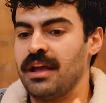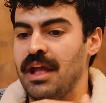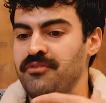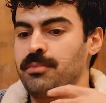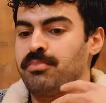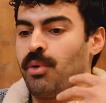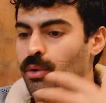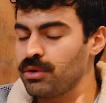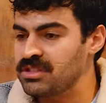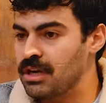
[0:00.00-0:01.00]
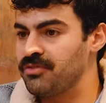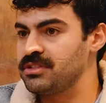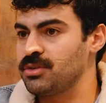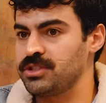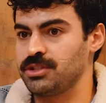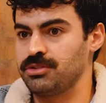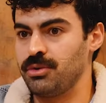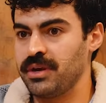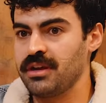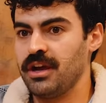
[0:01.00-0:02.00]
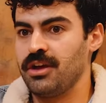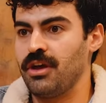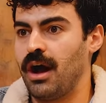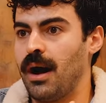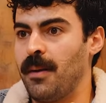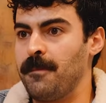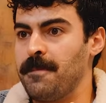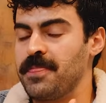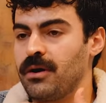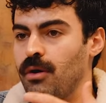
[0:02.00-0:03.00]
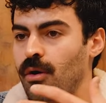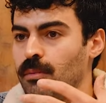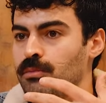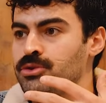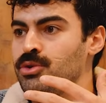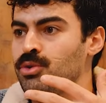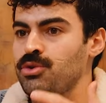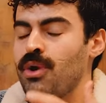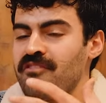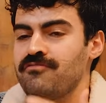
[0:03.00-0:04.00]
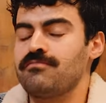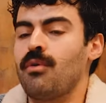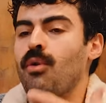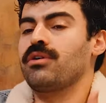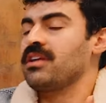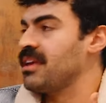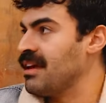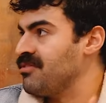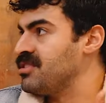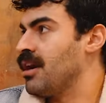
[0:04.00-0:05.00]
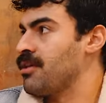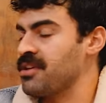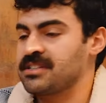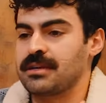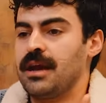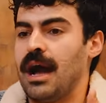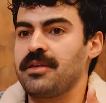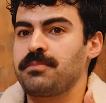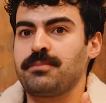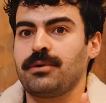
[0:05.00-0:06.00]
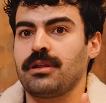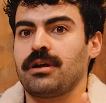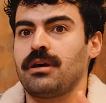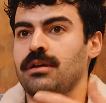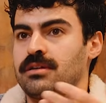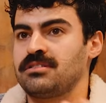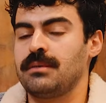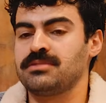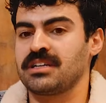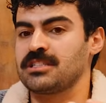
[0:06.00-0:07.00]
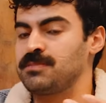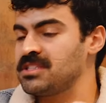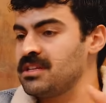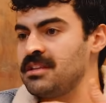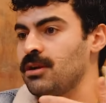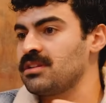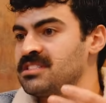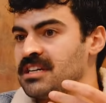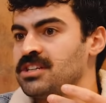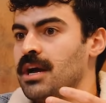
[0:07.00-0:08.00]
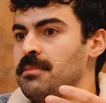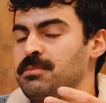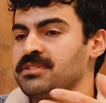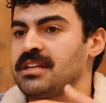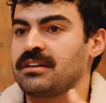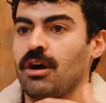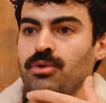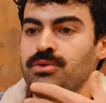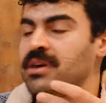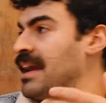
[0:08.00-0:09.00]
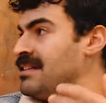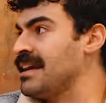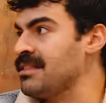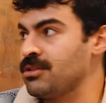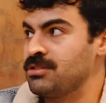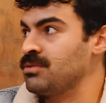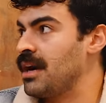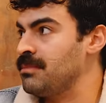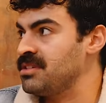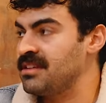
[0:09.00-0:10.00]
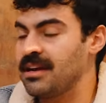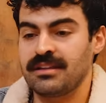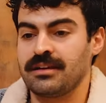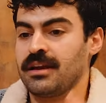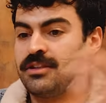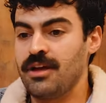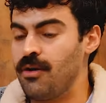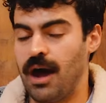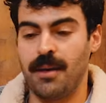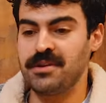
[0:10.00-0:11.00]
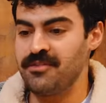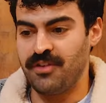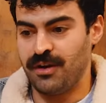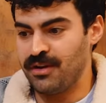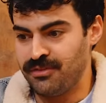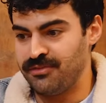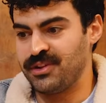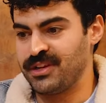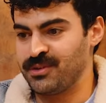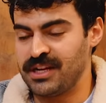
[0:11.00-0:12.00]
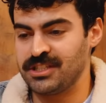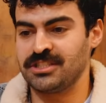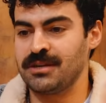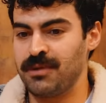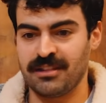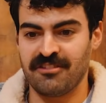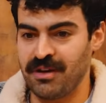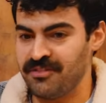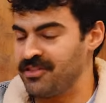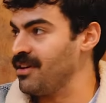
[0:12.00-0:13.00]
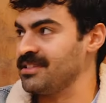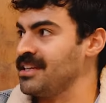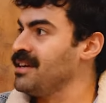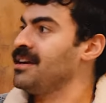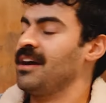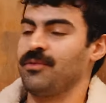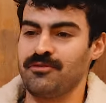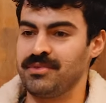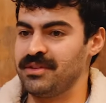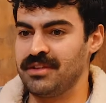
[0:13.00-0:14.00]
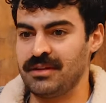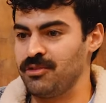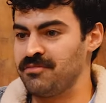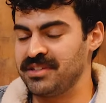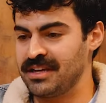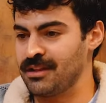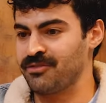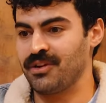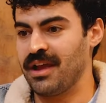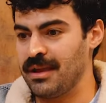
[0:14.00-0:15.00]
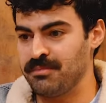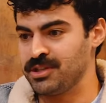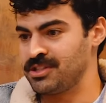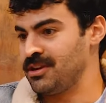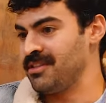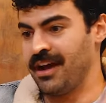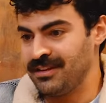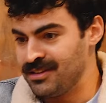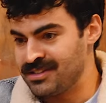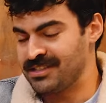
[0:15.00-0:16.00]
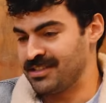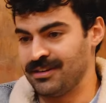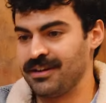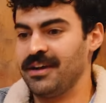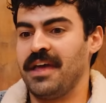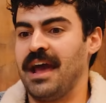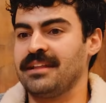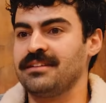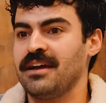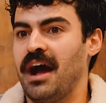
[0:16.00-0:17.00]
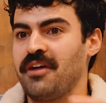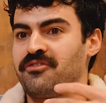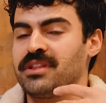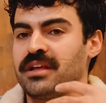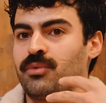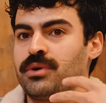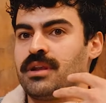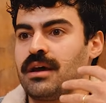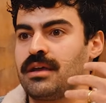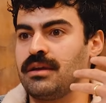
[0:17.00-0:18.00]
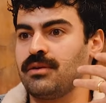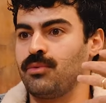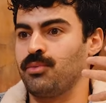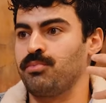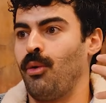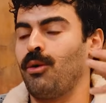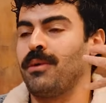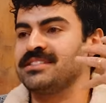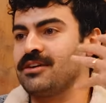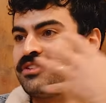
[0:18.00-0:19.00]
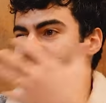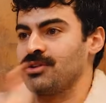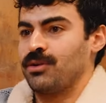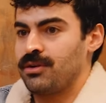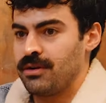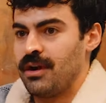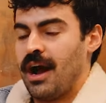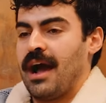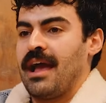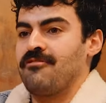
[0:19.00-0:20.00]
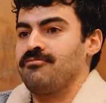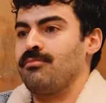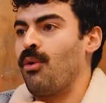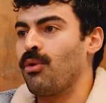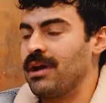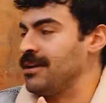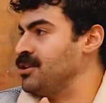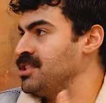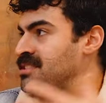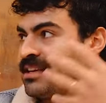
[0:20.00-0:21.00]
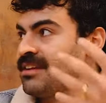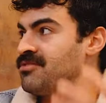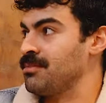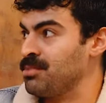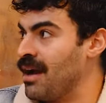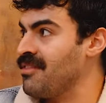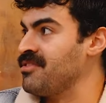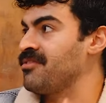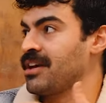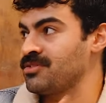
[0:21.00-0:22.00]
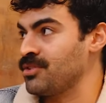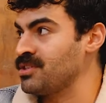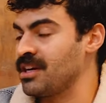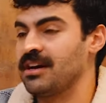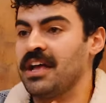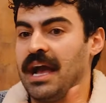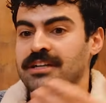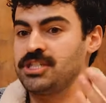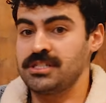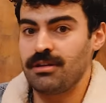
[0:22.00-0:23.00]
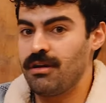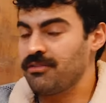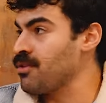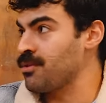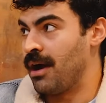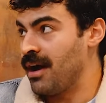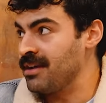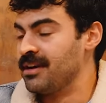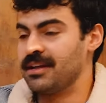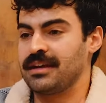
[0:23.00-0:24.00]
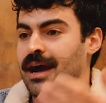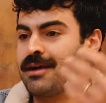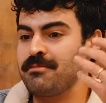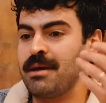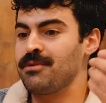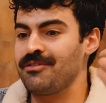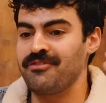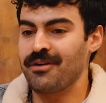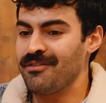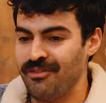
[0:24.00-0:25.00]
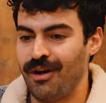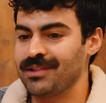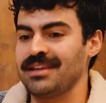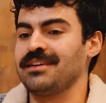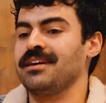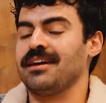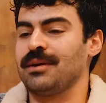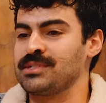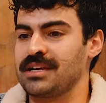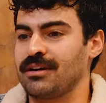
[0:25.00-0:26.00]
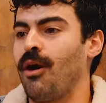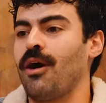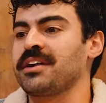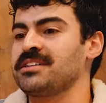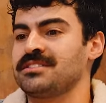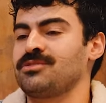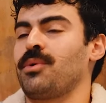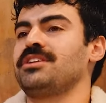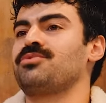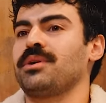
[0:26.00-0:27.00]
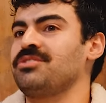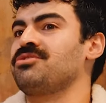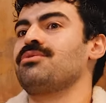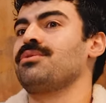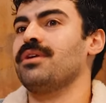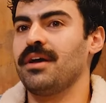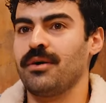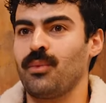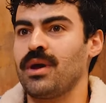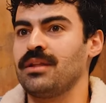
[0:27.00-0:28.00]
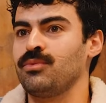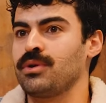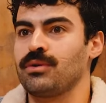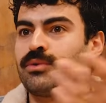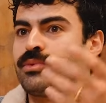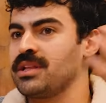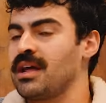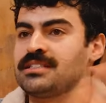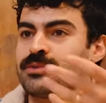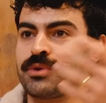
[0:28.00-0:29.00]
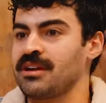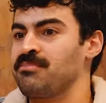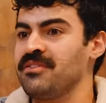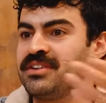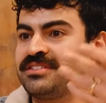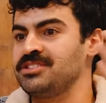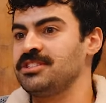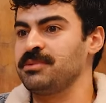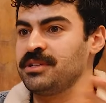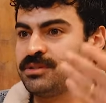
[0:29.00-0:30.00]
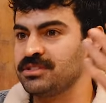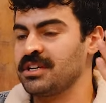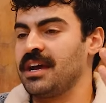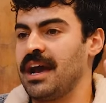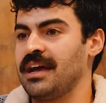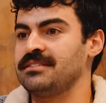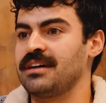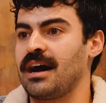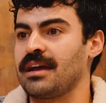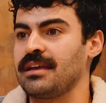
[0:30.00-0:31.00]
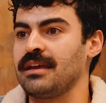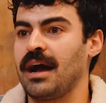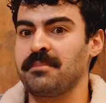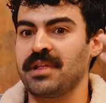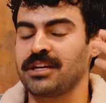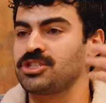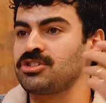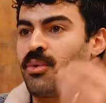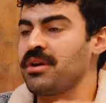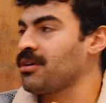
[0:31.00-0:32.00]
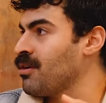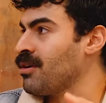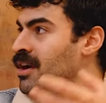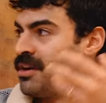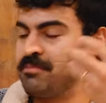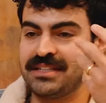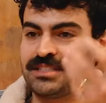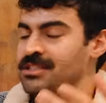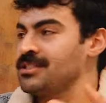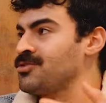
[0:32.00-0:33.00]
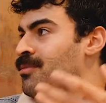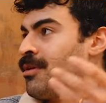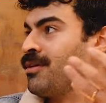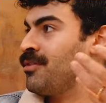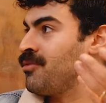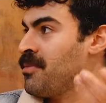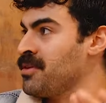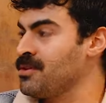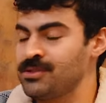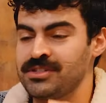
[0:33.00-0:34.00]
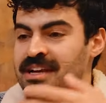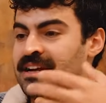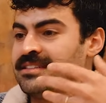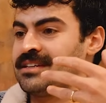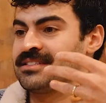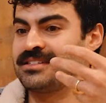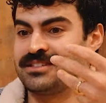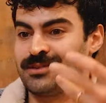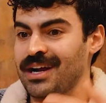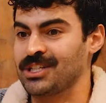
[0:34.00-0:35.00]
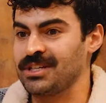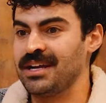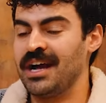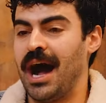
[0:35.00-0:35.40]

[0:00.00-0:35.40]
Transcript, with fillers: If you pour yourself into what you're doing, um, you you have more to give to other things like i think people a lot, a lot, of times like especially in the early stage people say like oh you can't date there's no time to date like no i'm in a very fulfilling relationship i love my fiance we've been we've been together for 8 pushing on 9 years this year and i feel like when i pour myself into her, I have more energy to give to Brev and vice versa. And she's along for the ride. Like I remember very fondly, it was like August 2022 when we are realizing we're going to pivot to GPUs and I I'm like showing her messages from our from the users that hinted us in this direction.